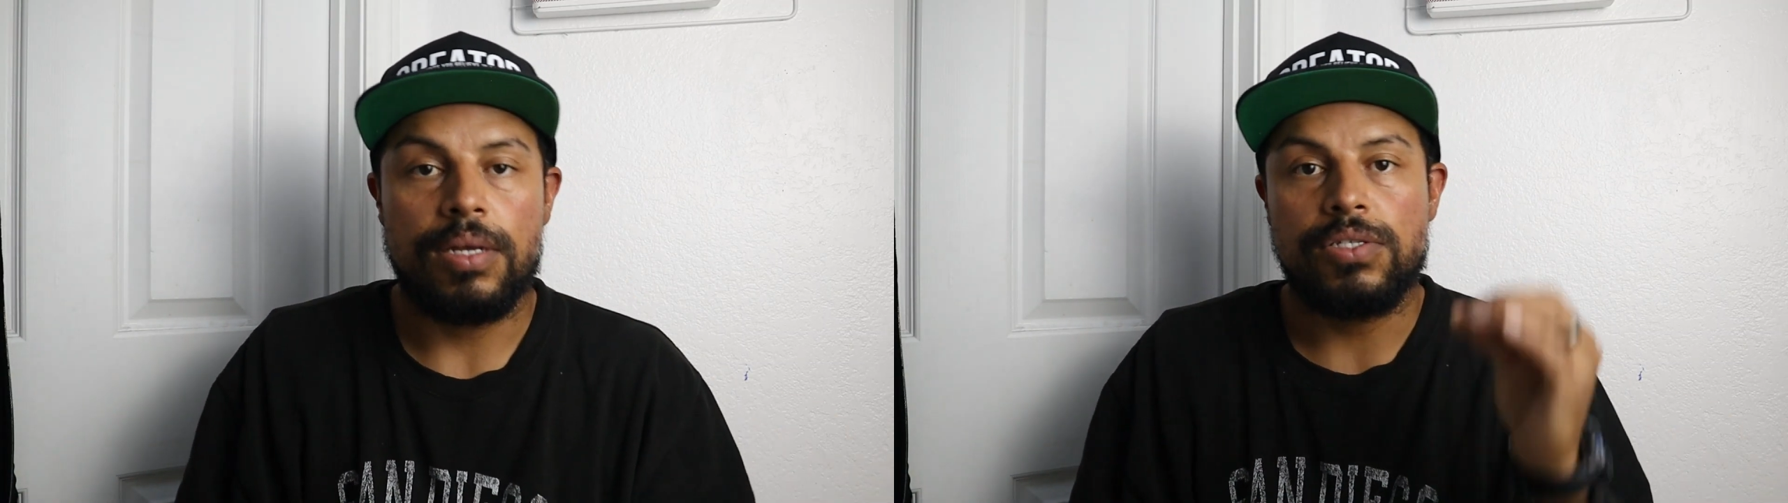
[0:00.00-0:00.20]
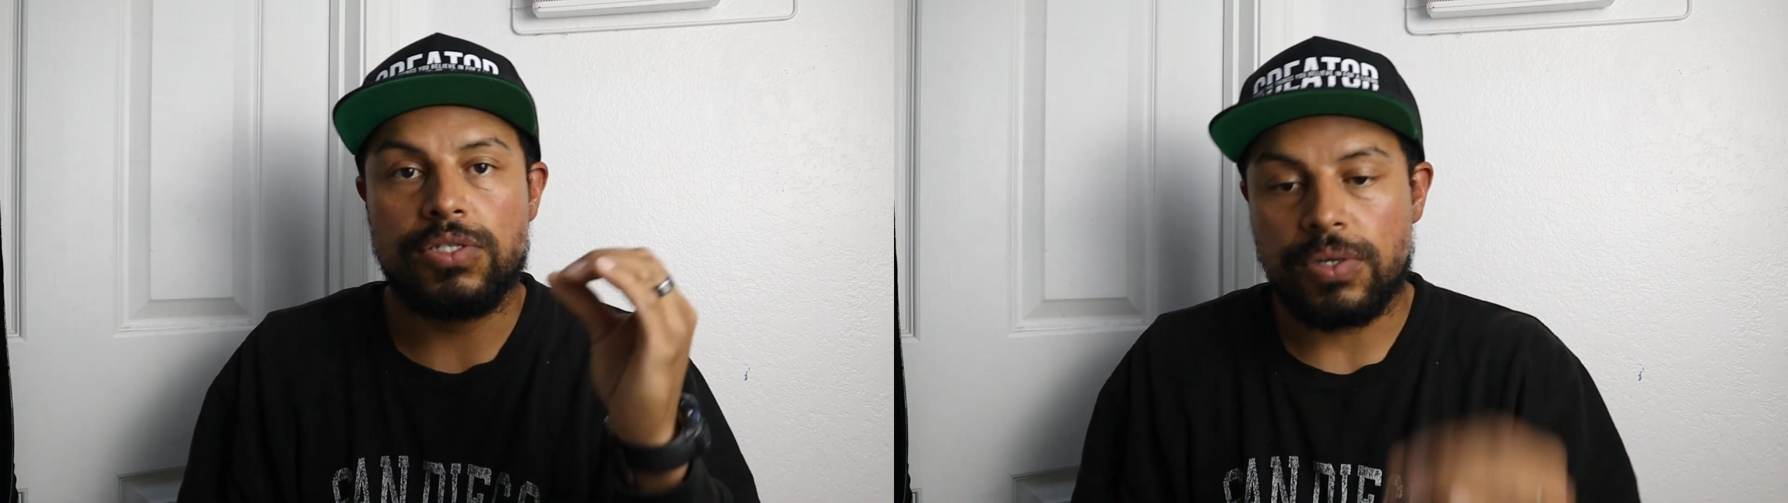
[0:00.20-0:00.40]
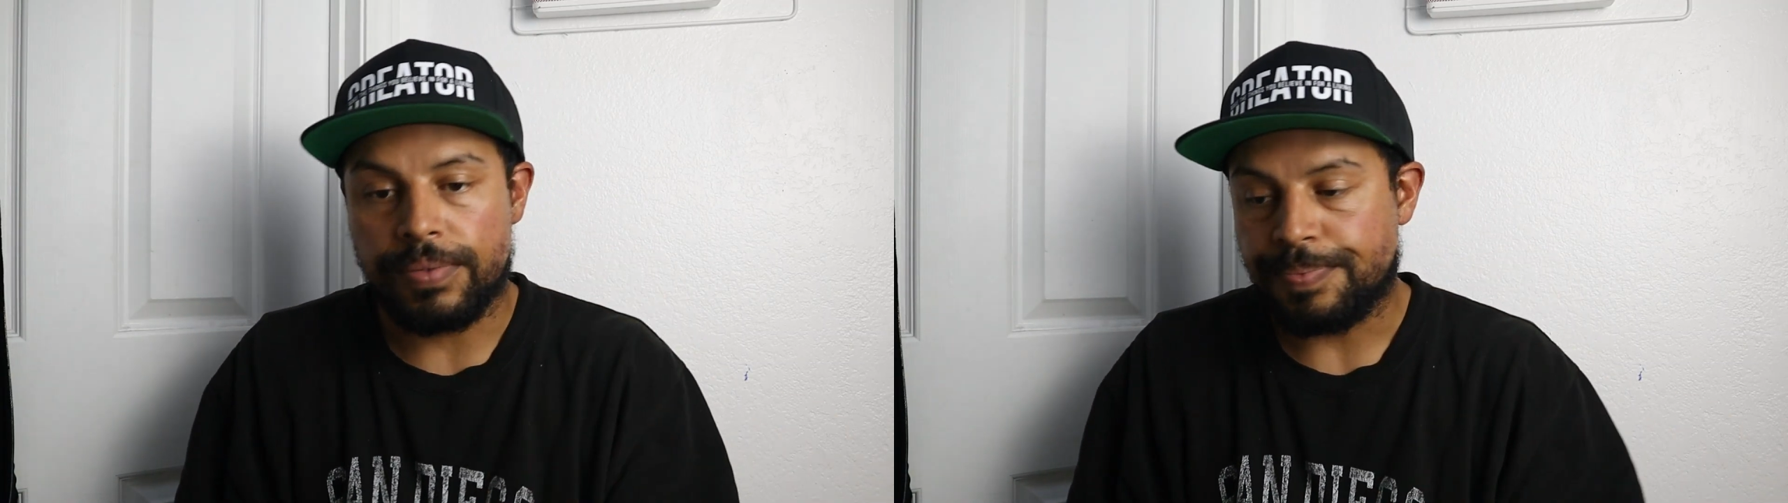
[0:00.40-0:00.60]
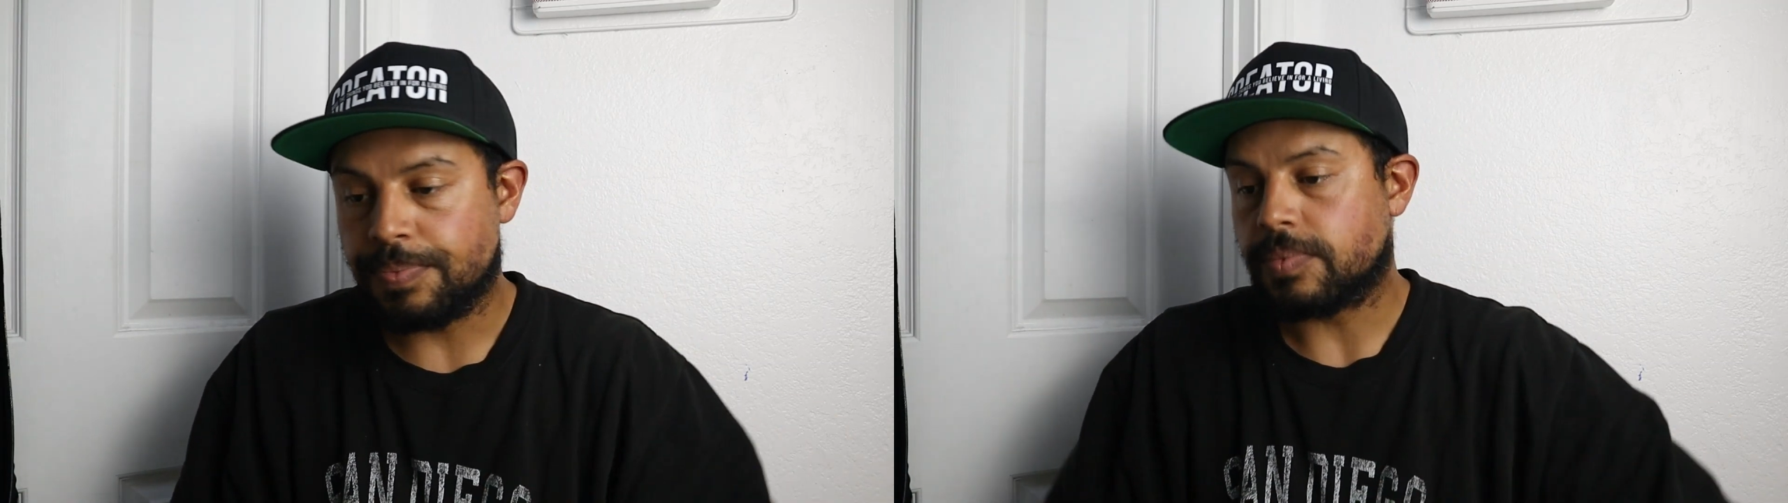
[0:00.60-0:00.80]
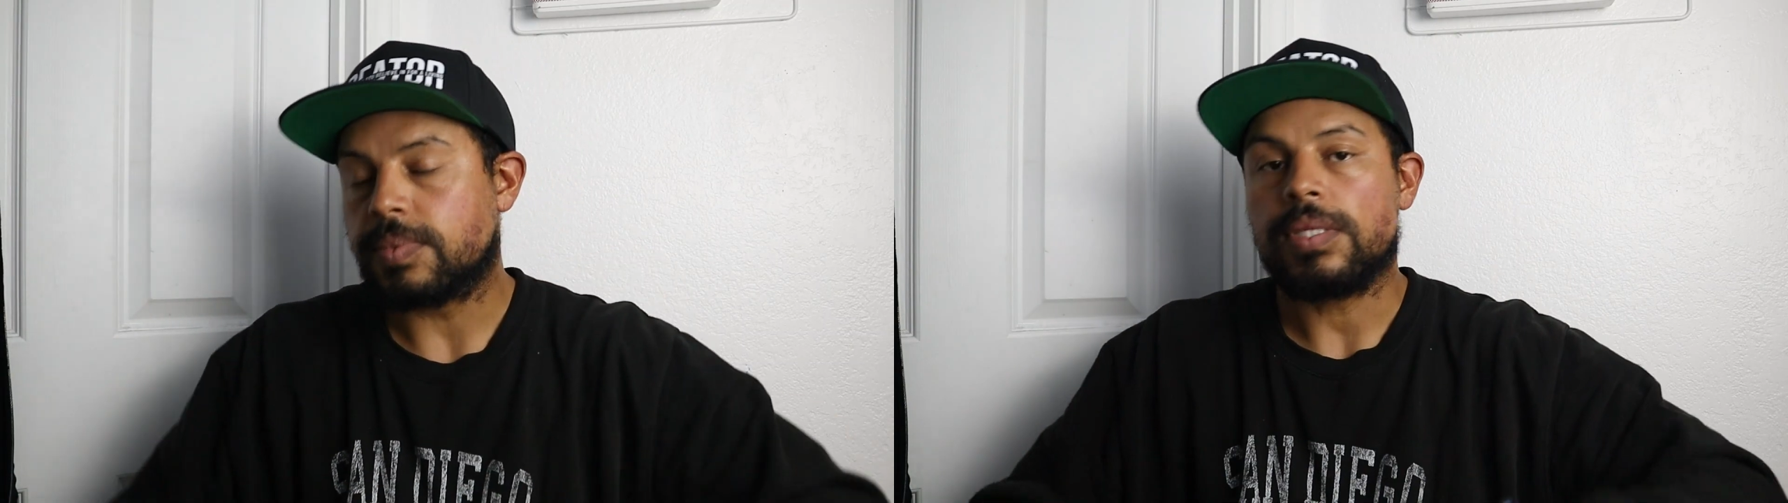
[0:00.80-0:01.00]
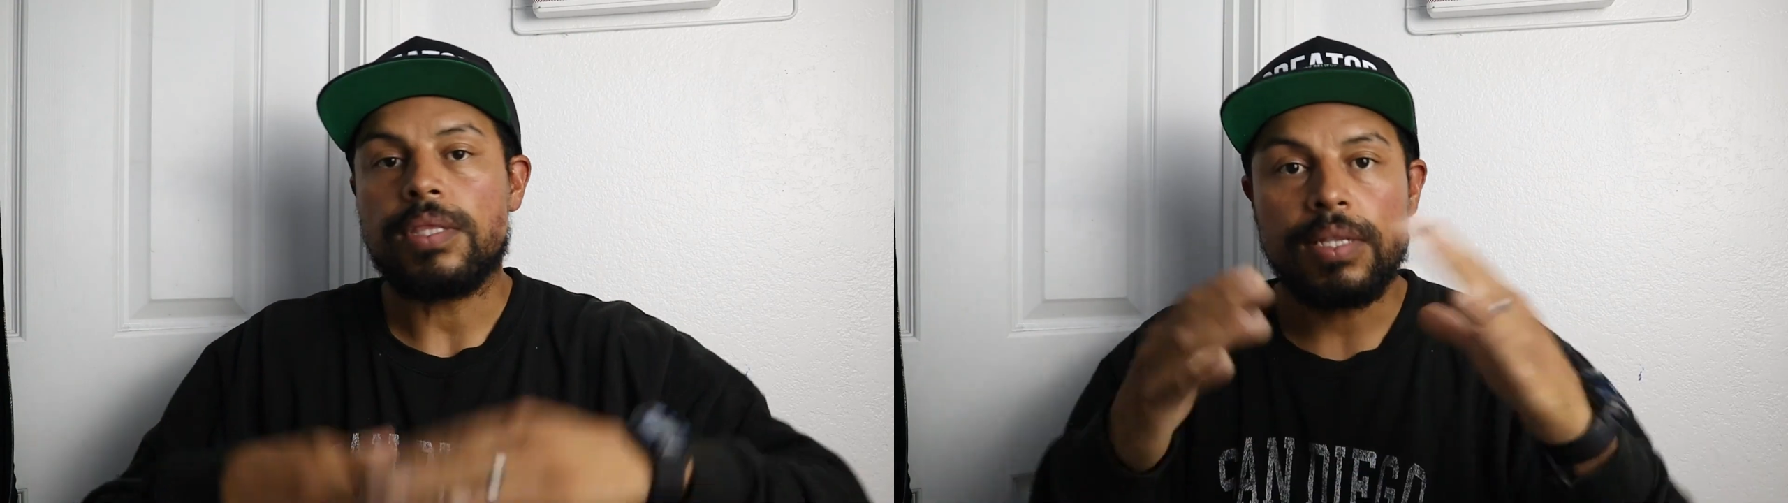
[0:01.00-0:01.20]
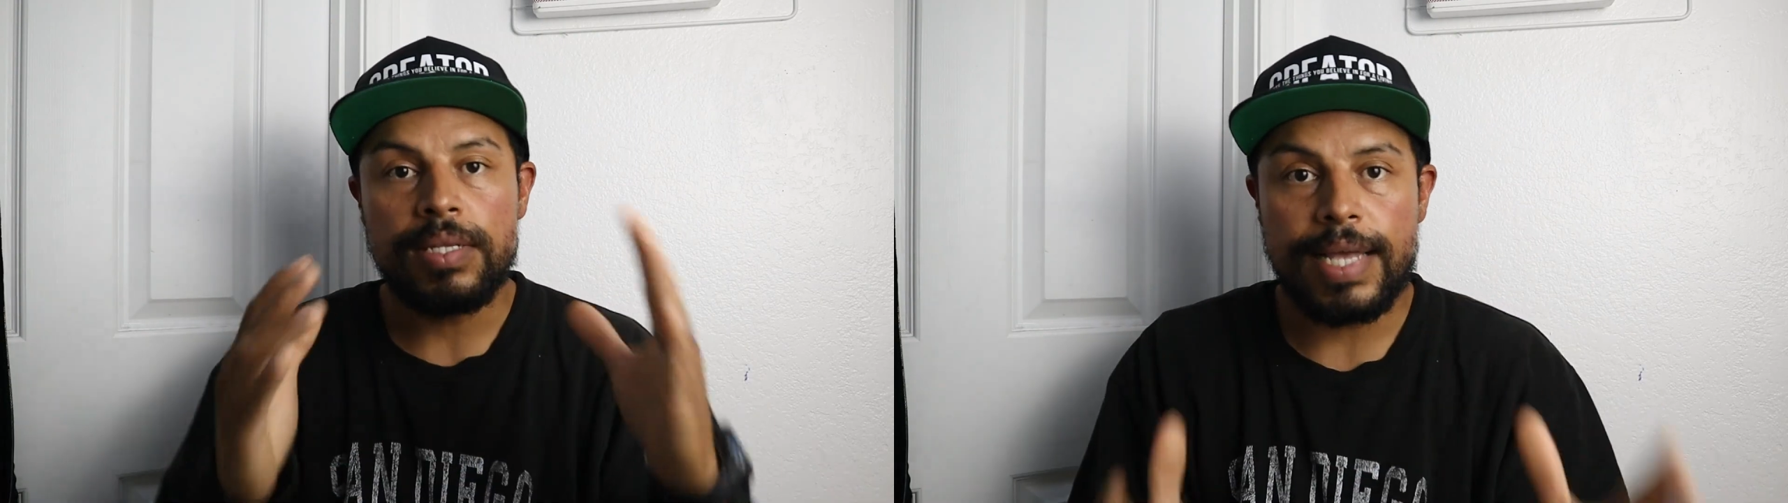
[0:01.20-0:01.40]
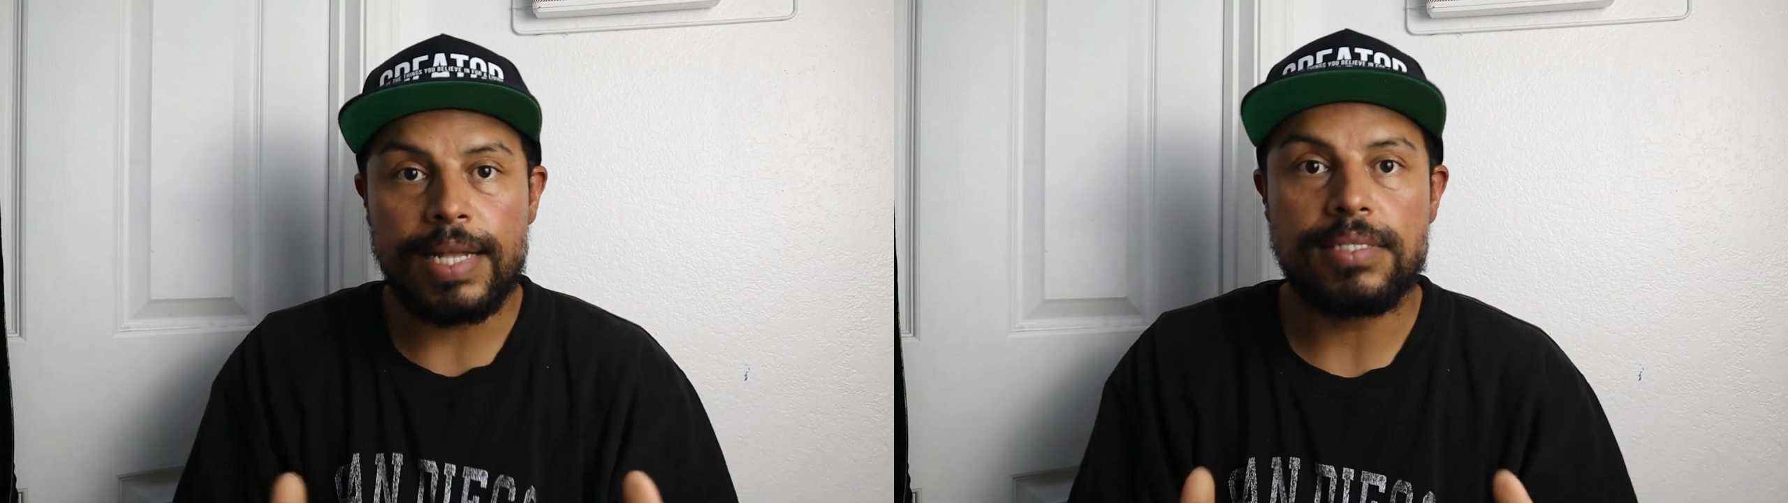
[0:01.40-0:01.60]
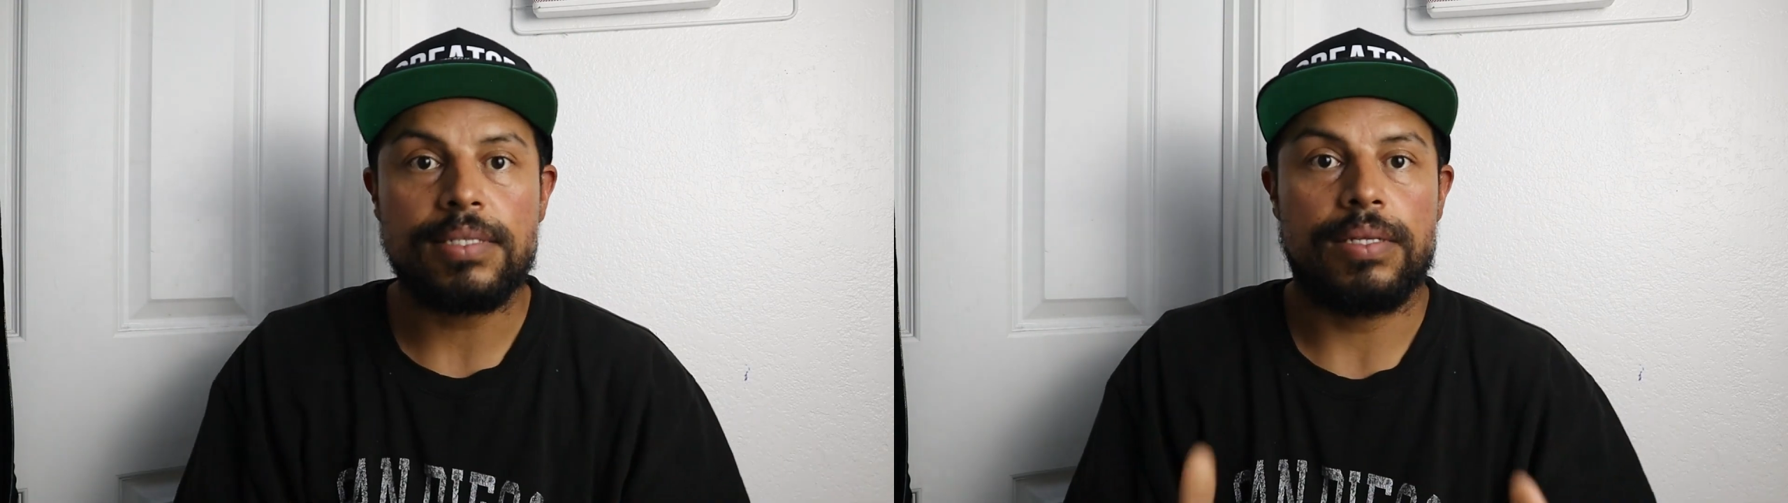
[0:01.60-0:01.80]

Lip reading: So that's